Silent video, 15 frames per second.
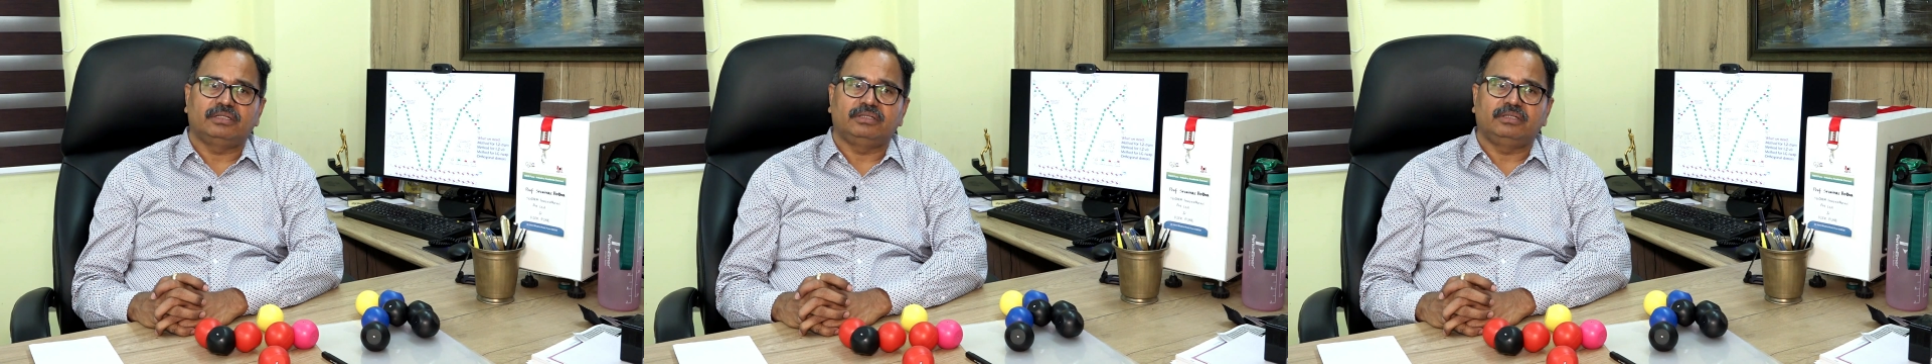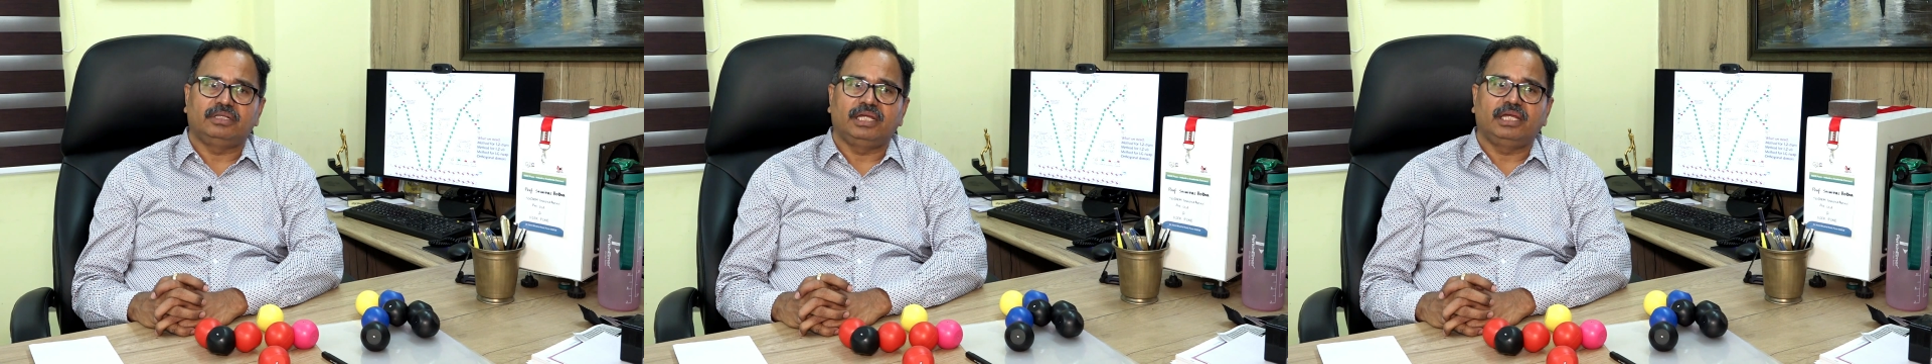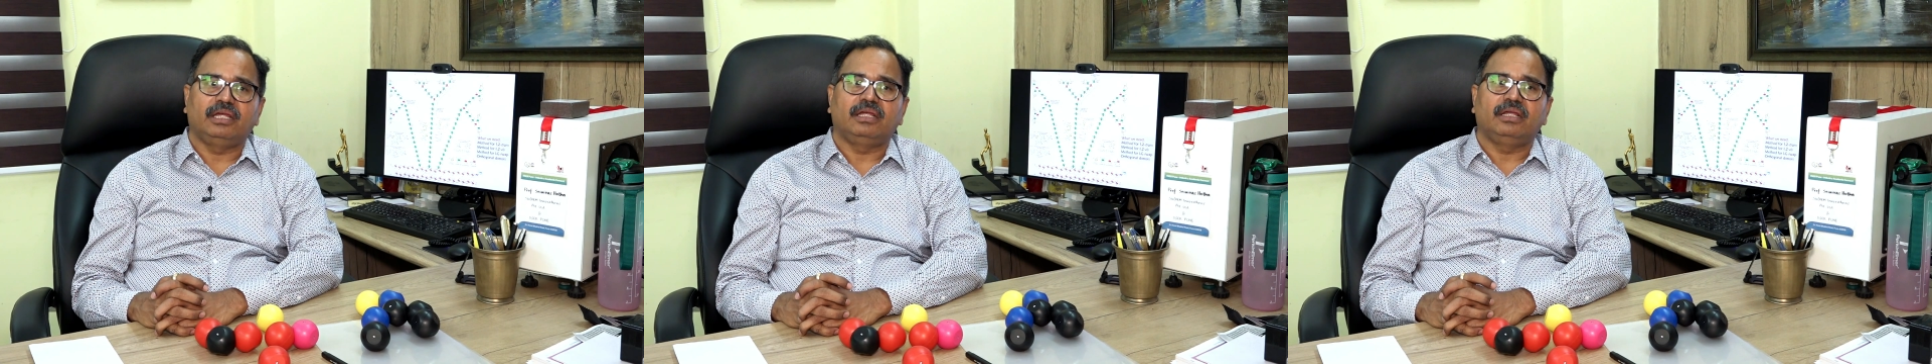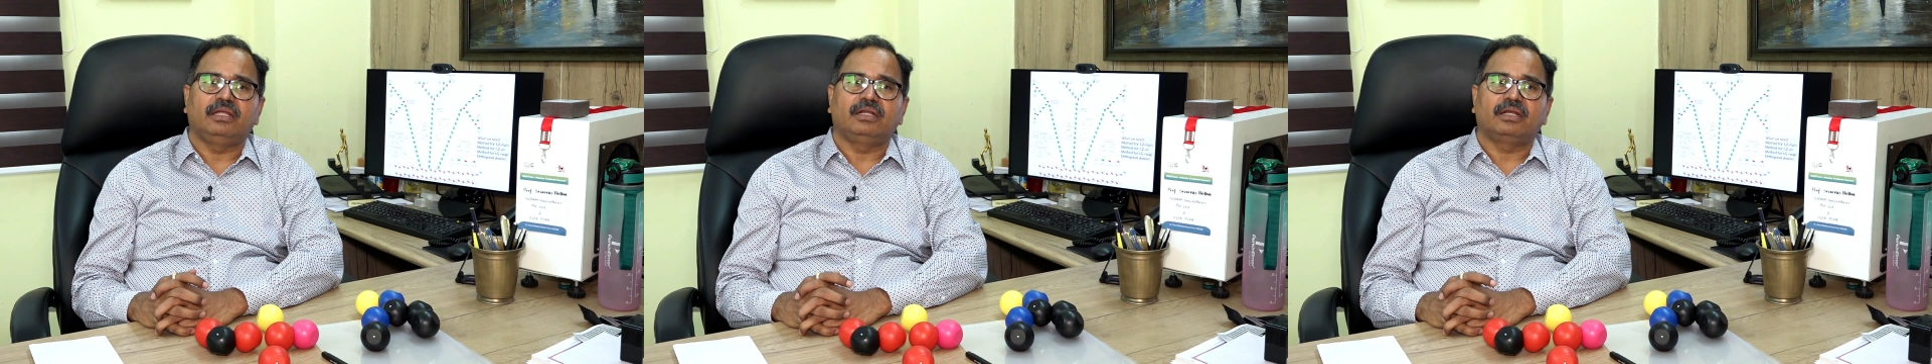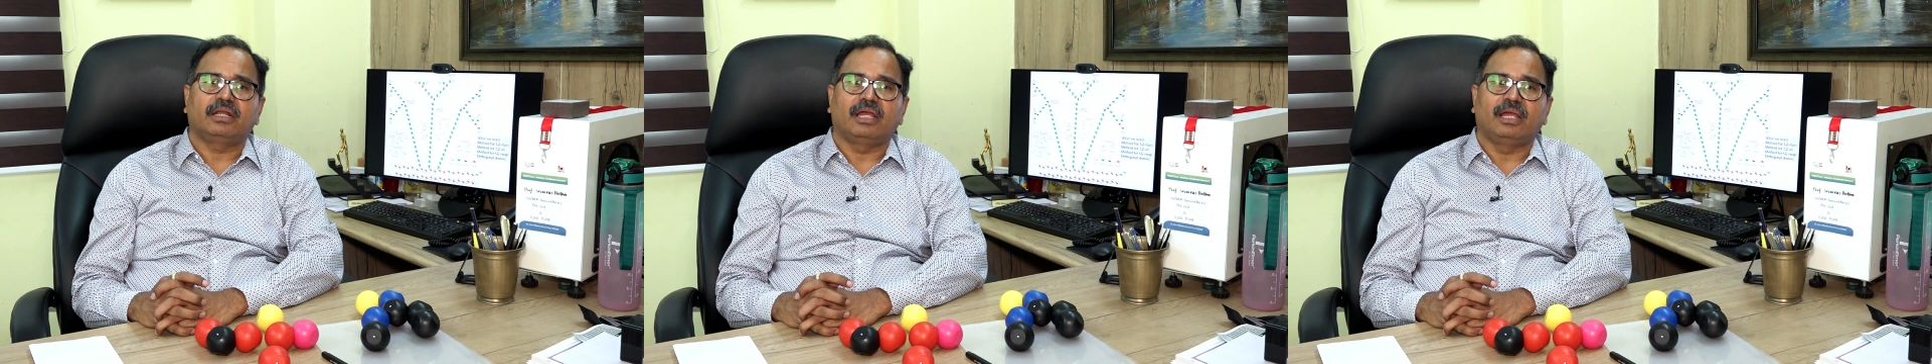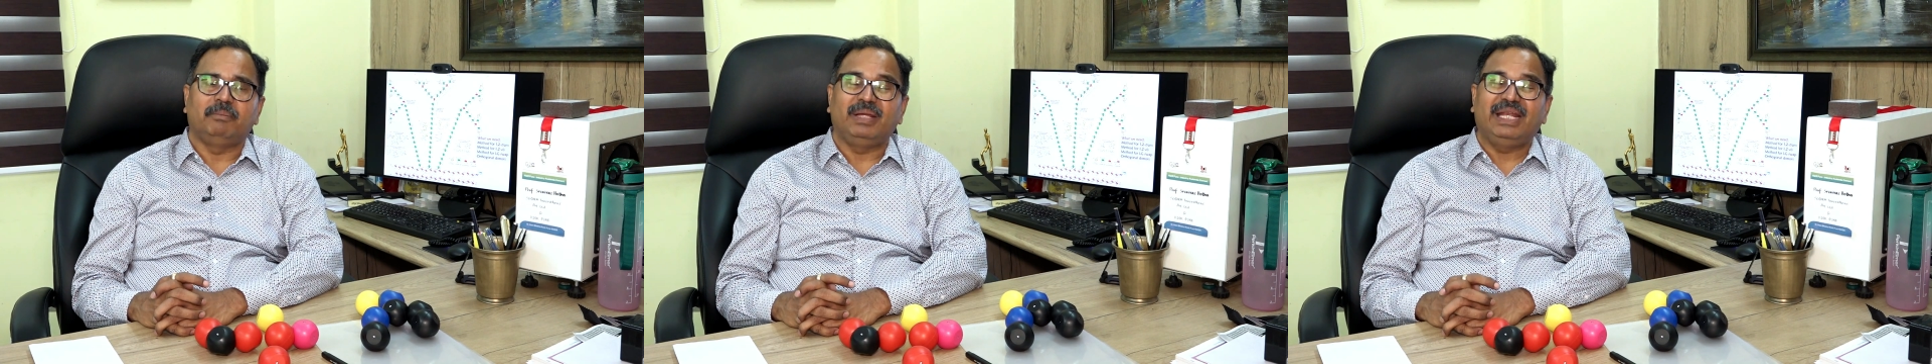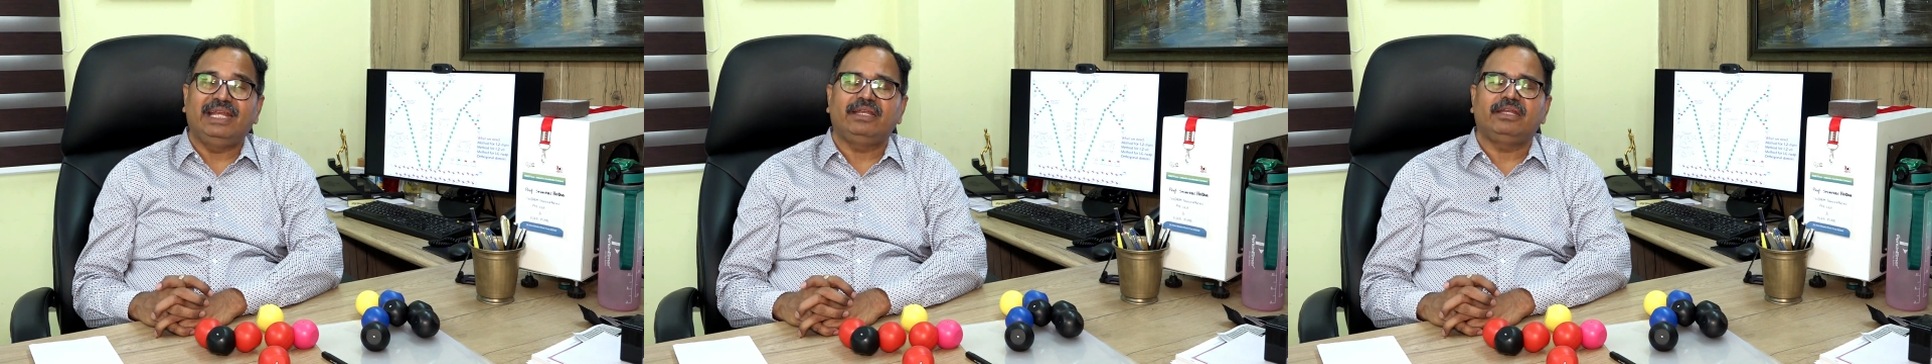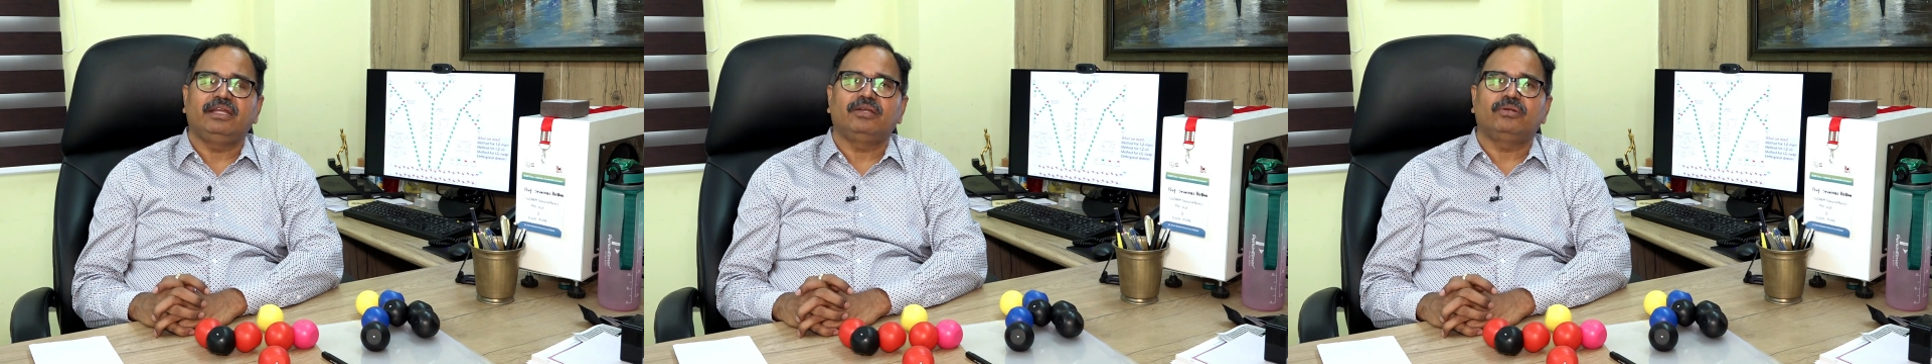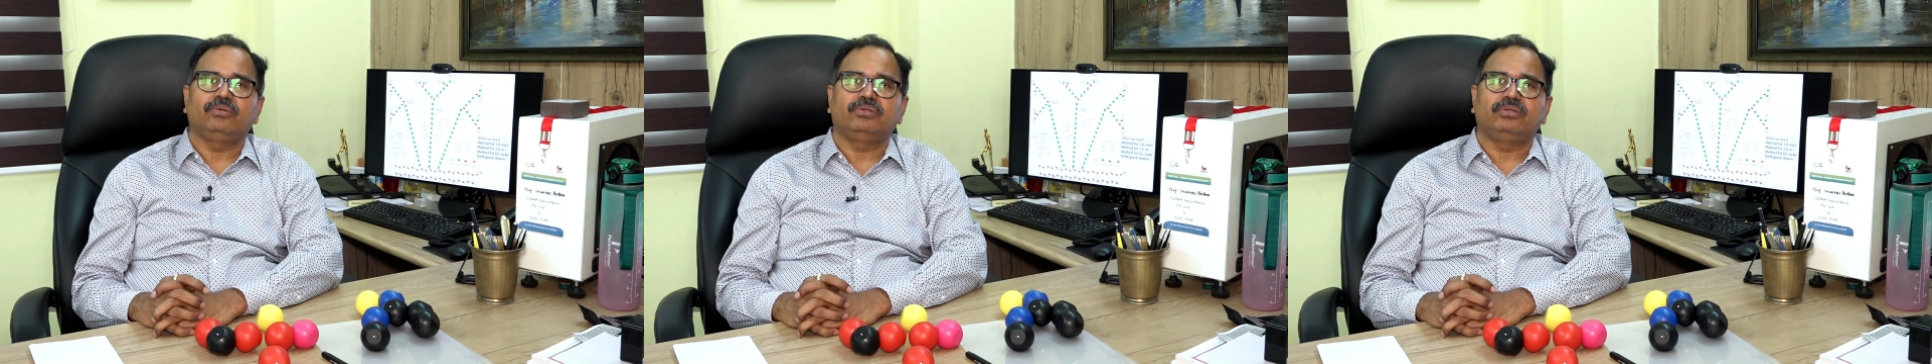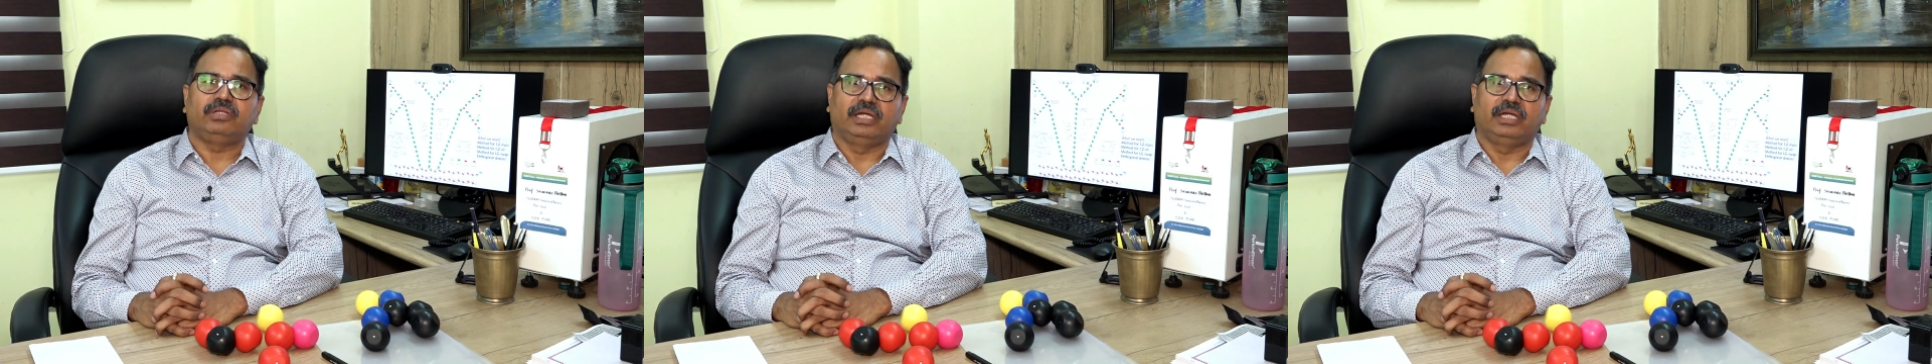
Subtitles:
their ability to